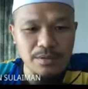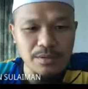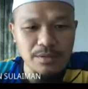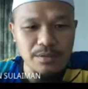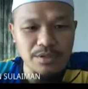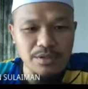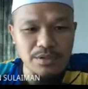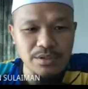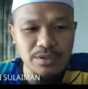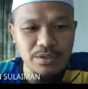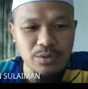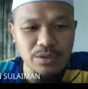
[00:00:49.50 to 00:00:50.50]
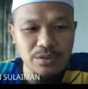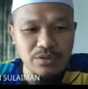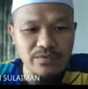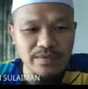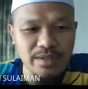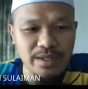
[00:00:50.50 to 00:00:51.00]
the general equation
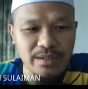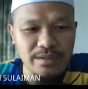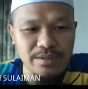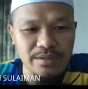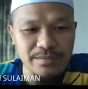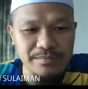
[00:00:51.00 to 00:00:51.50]
of the current here,